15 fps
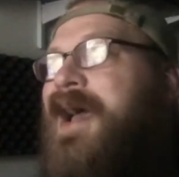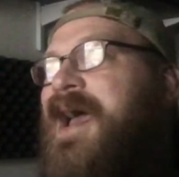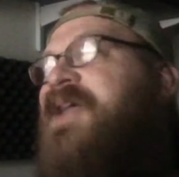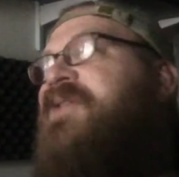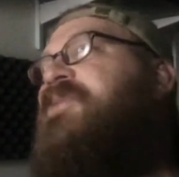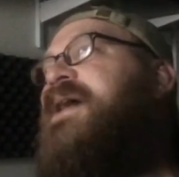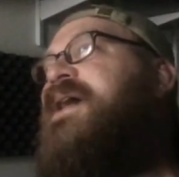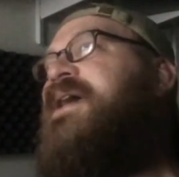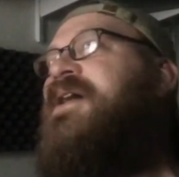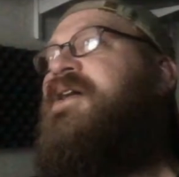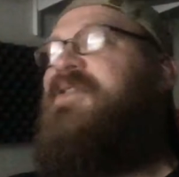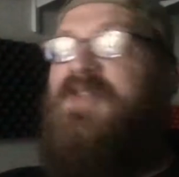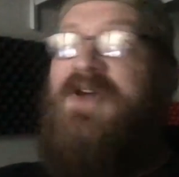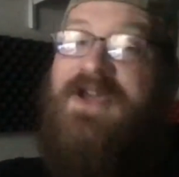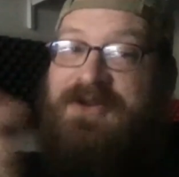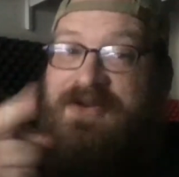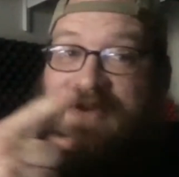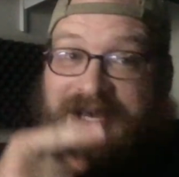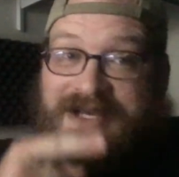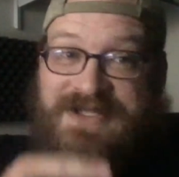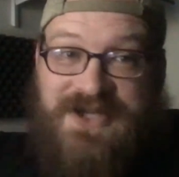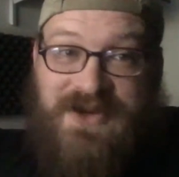Anyway, thank you
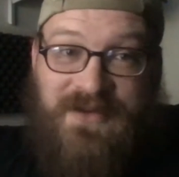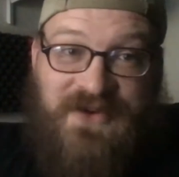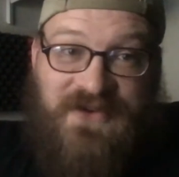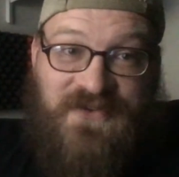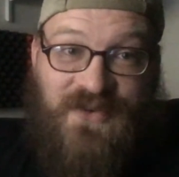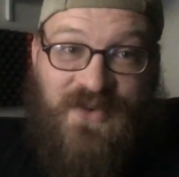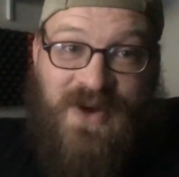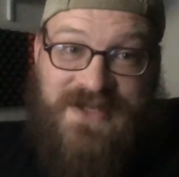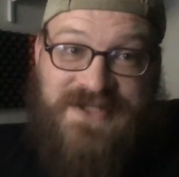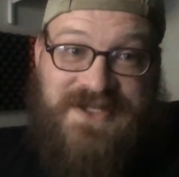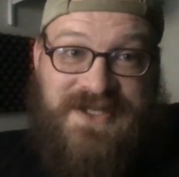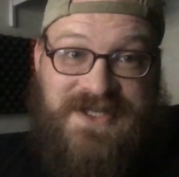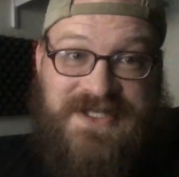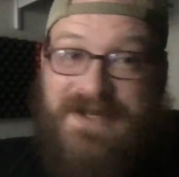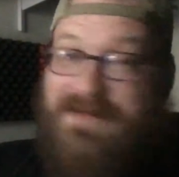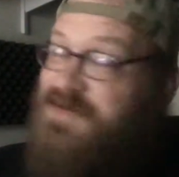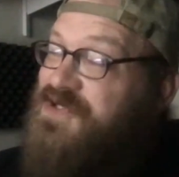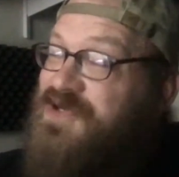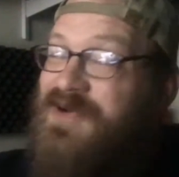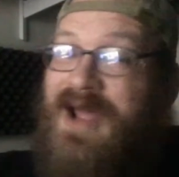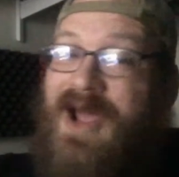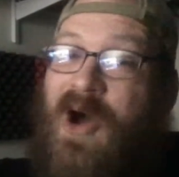guys so much for watching this
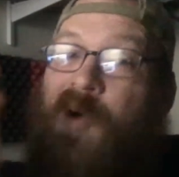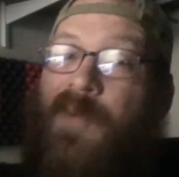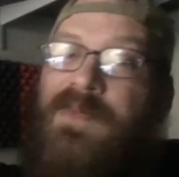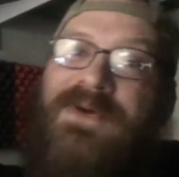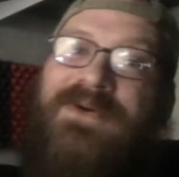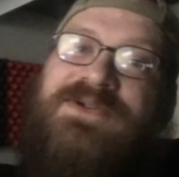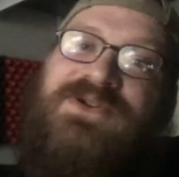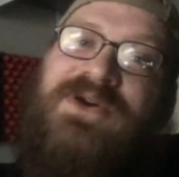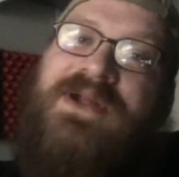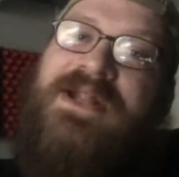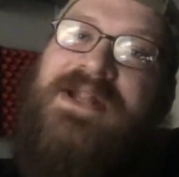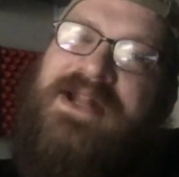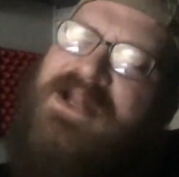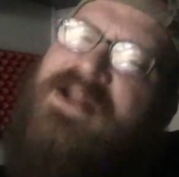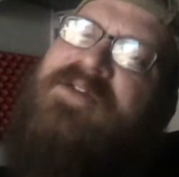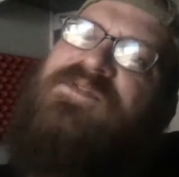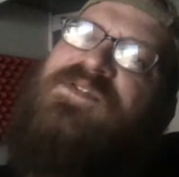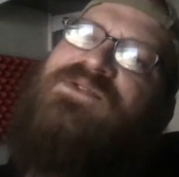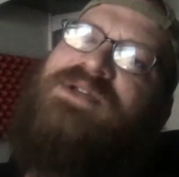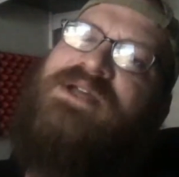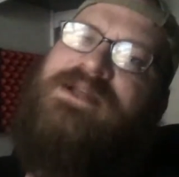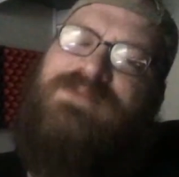episode. I hope you enjoyed it. And if
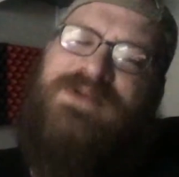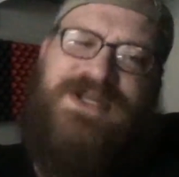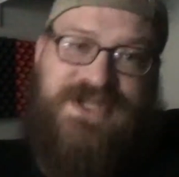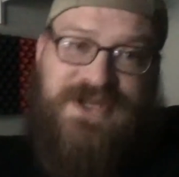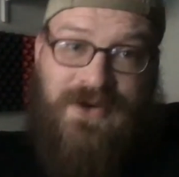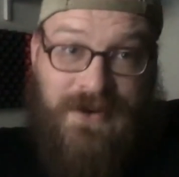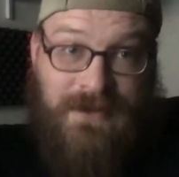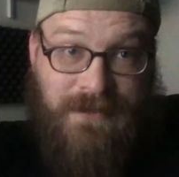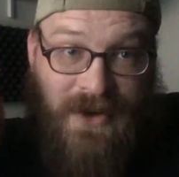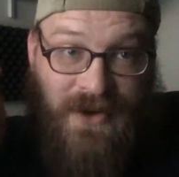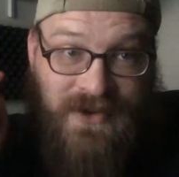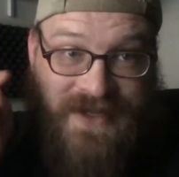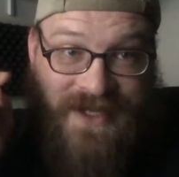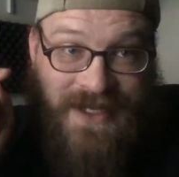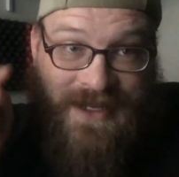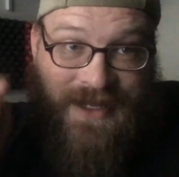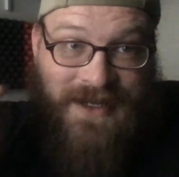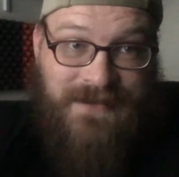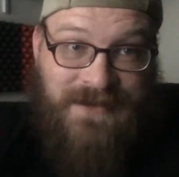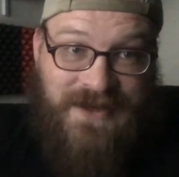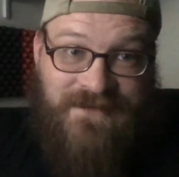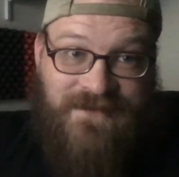you did, please go and poke that
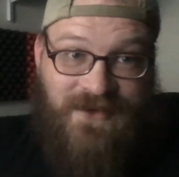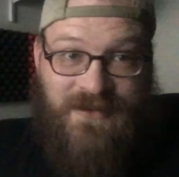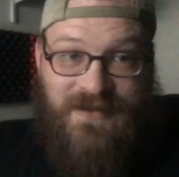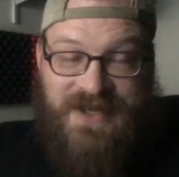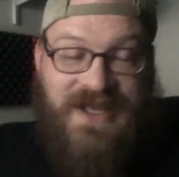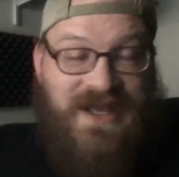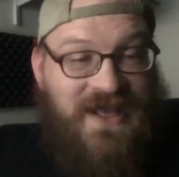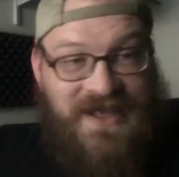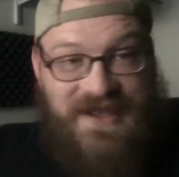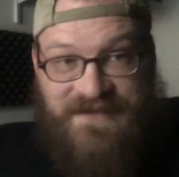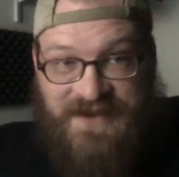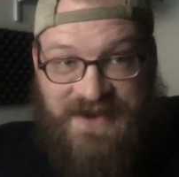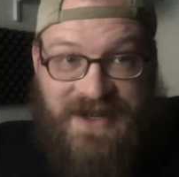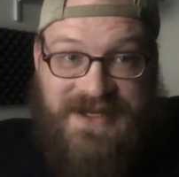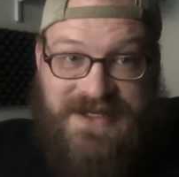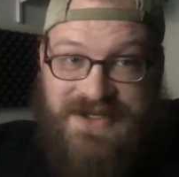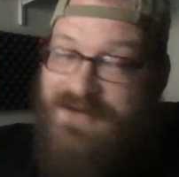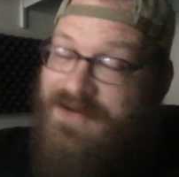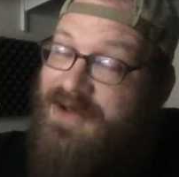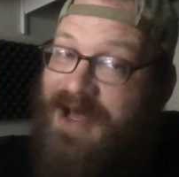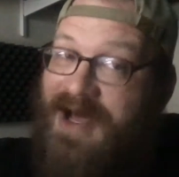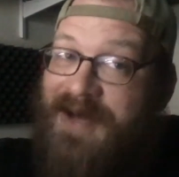like button for me. If you'd like to,
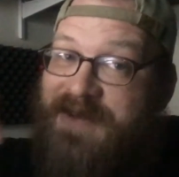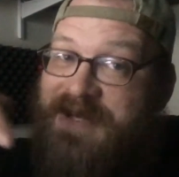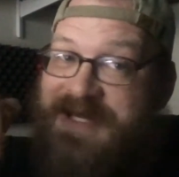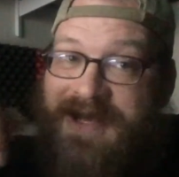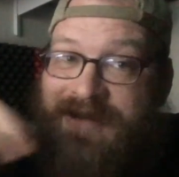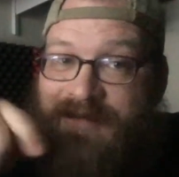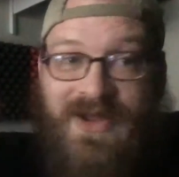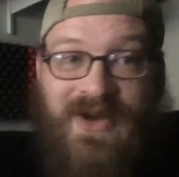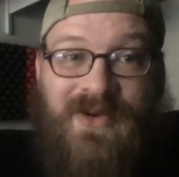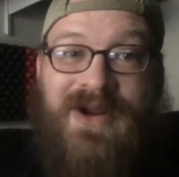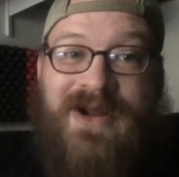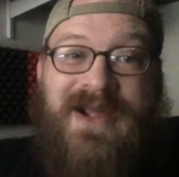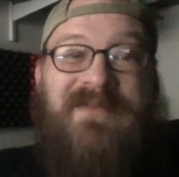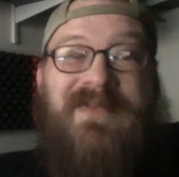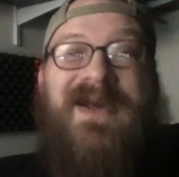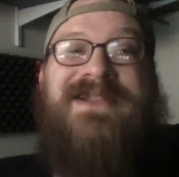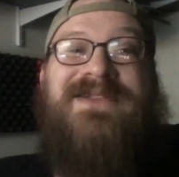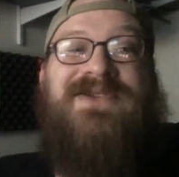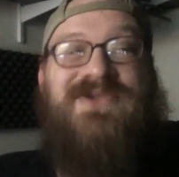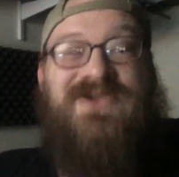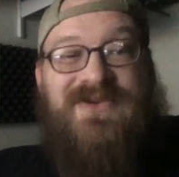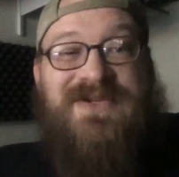you can comment down below and I'll get back
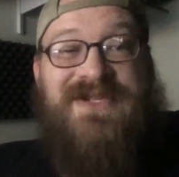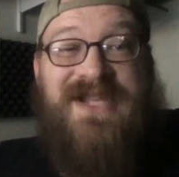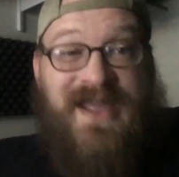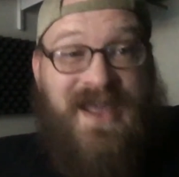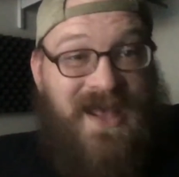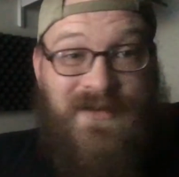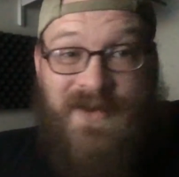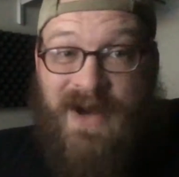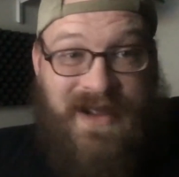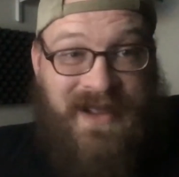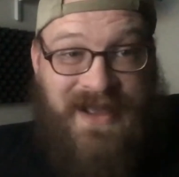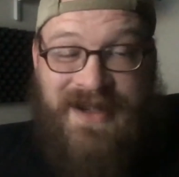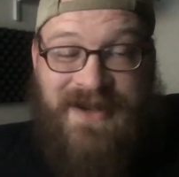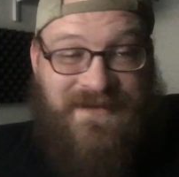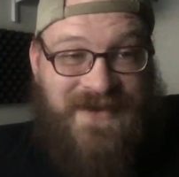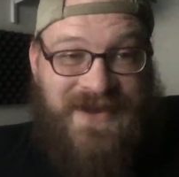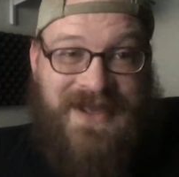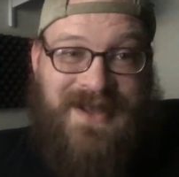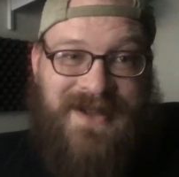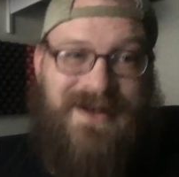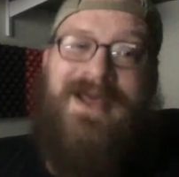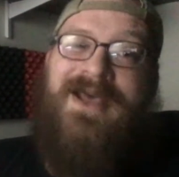to you as soon as I can, when I can, if I
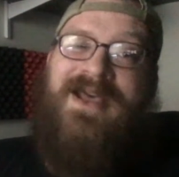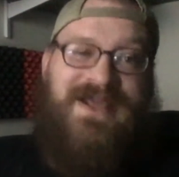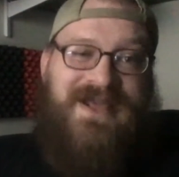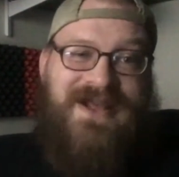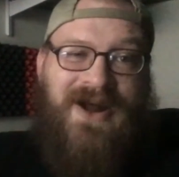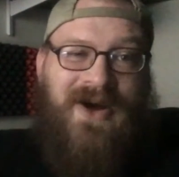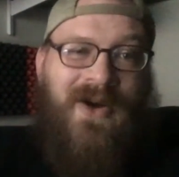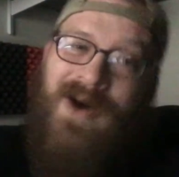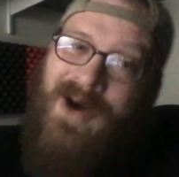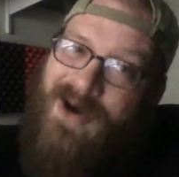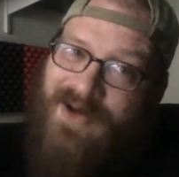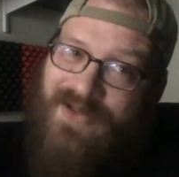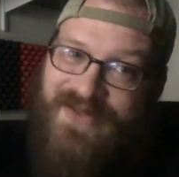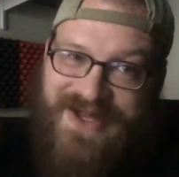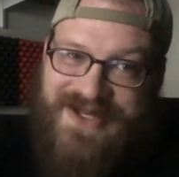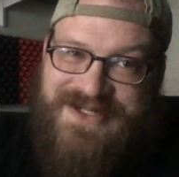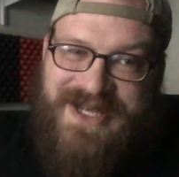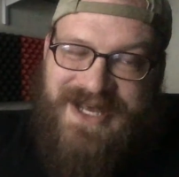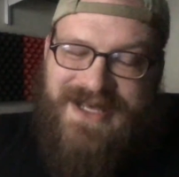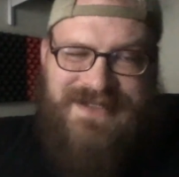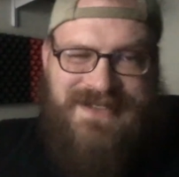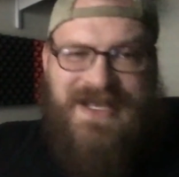can. You know, all that
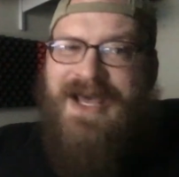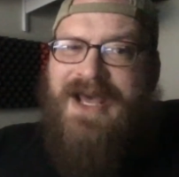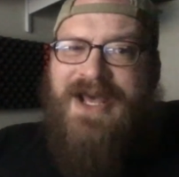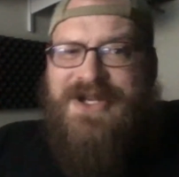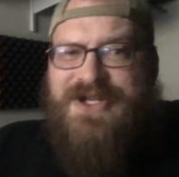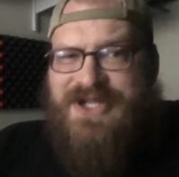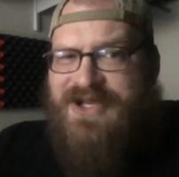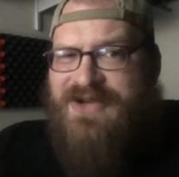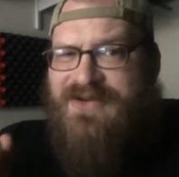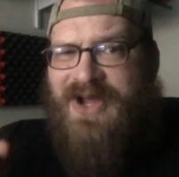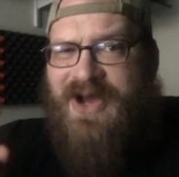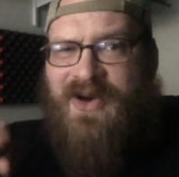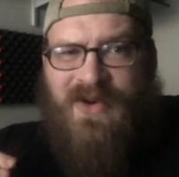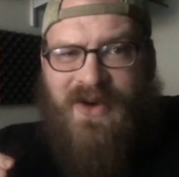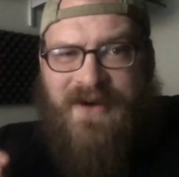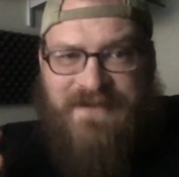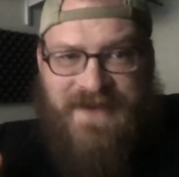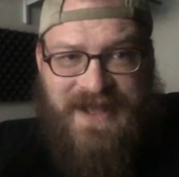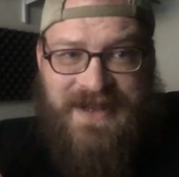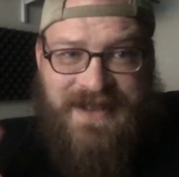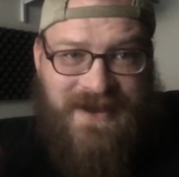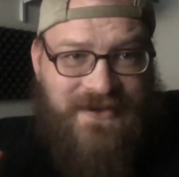jazz. Do you know of
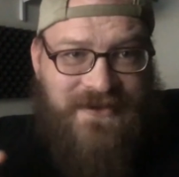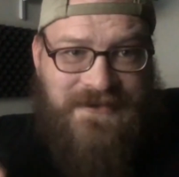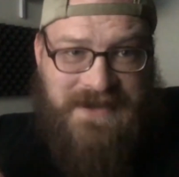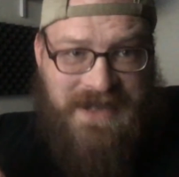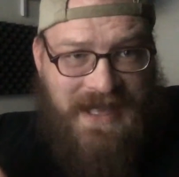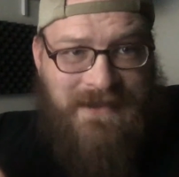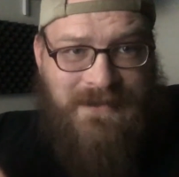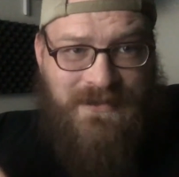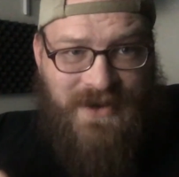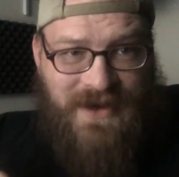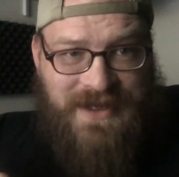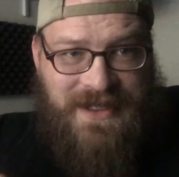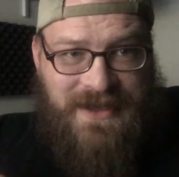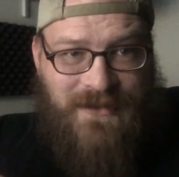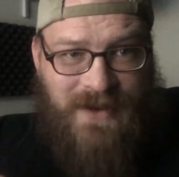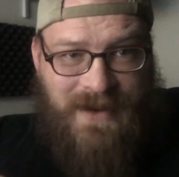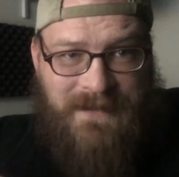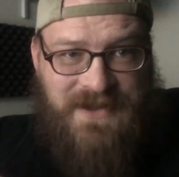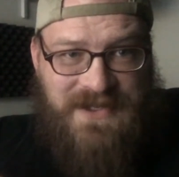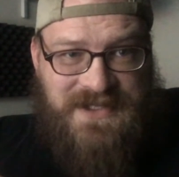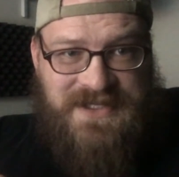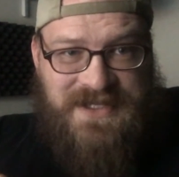any other game breaking
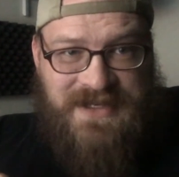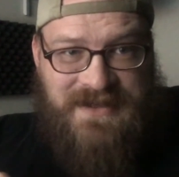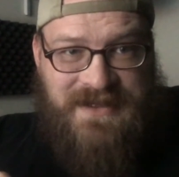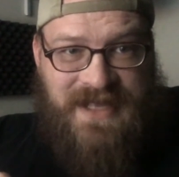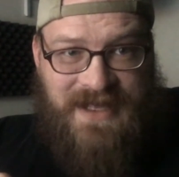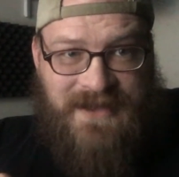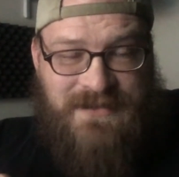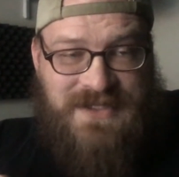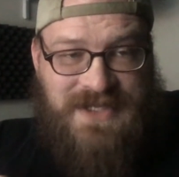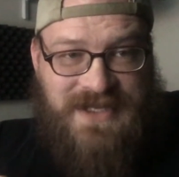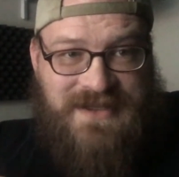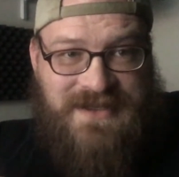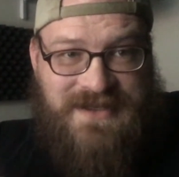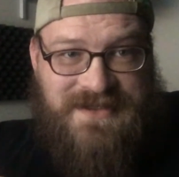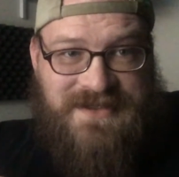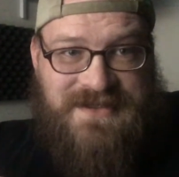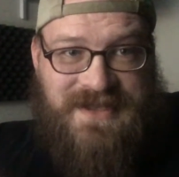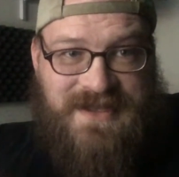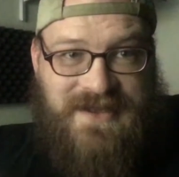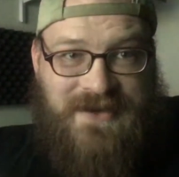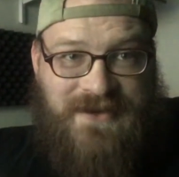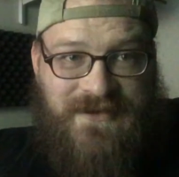weapons in games like this
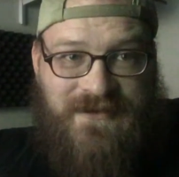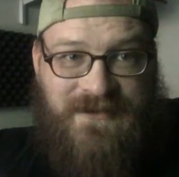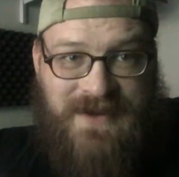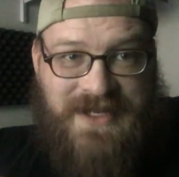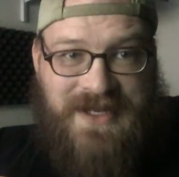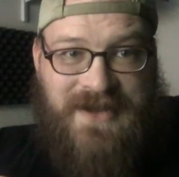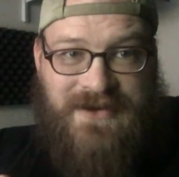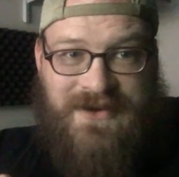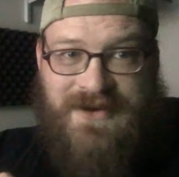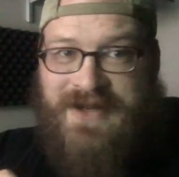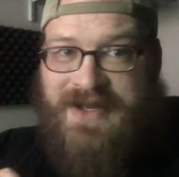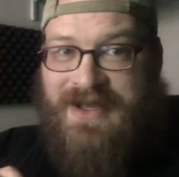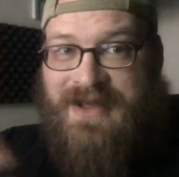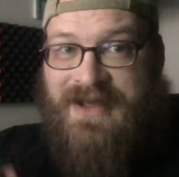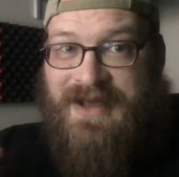that you've encountered?